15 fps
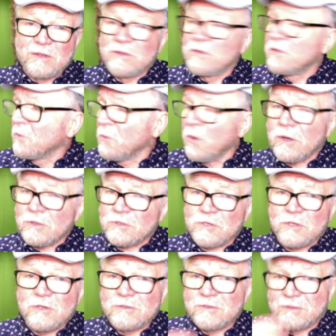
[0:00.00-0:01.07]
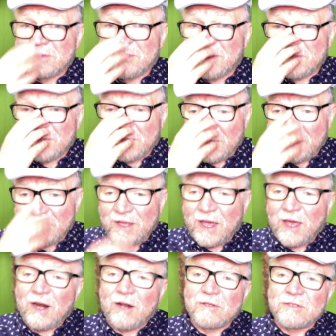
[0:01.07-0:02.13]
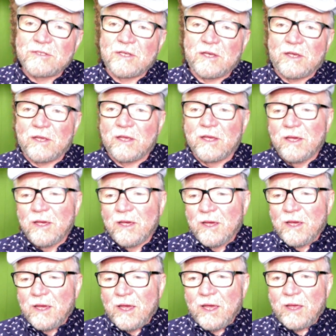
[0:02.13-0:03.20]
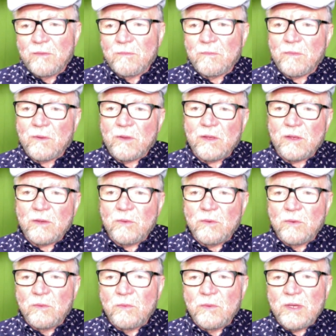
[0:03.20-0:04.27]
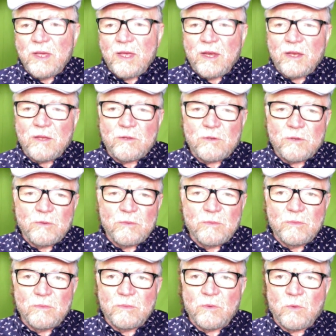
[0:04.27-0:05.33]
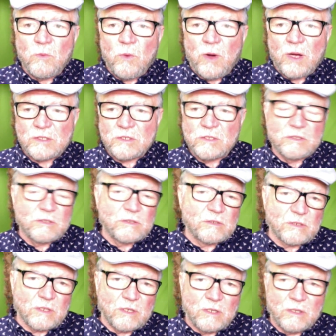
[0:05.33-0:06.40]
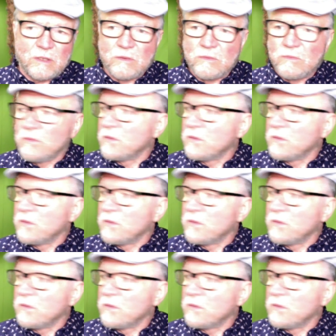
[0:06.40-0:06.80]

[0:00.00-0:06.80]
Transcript: They're well chosen, that I'll say. And we get into watches of